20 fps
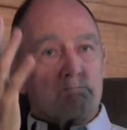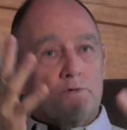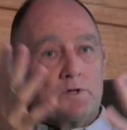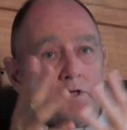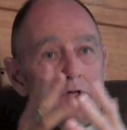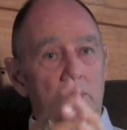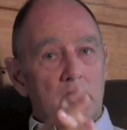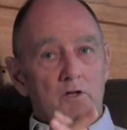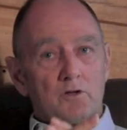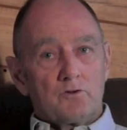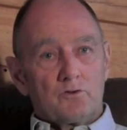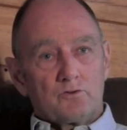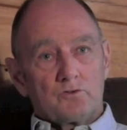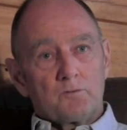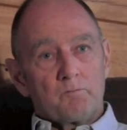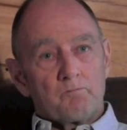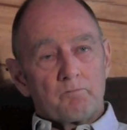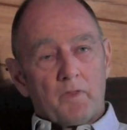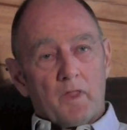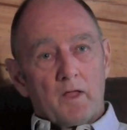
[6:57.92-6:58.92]

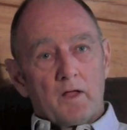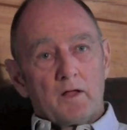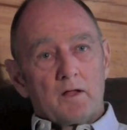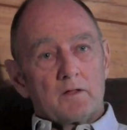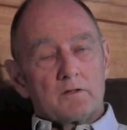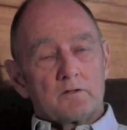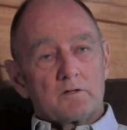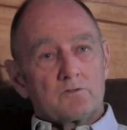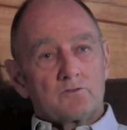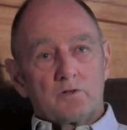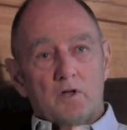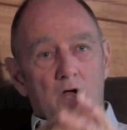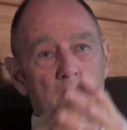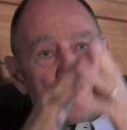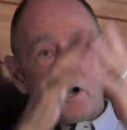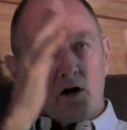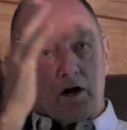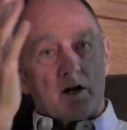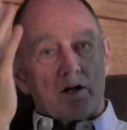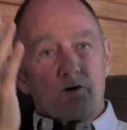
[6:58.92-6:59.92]
beings that
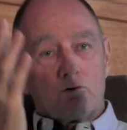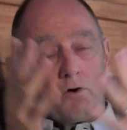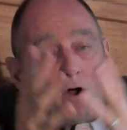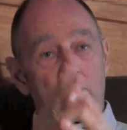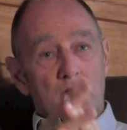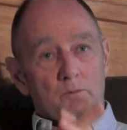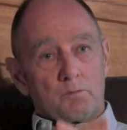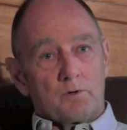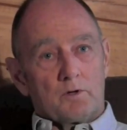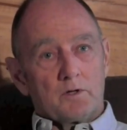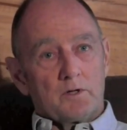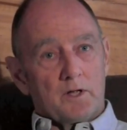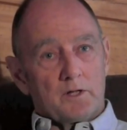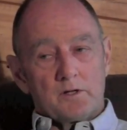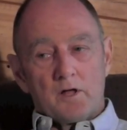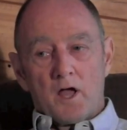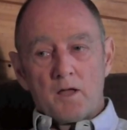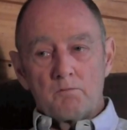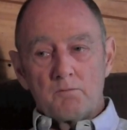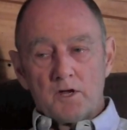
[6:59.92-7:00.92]
are incredible,
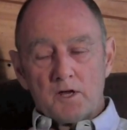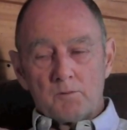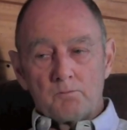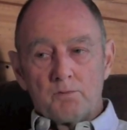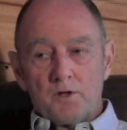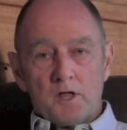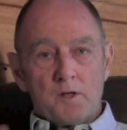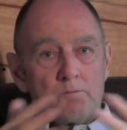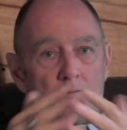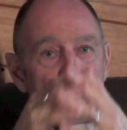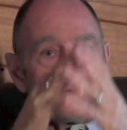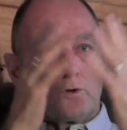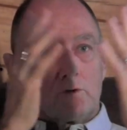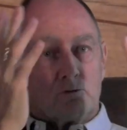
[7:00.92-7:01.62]
and I meet people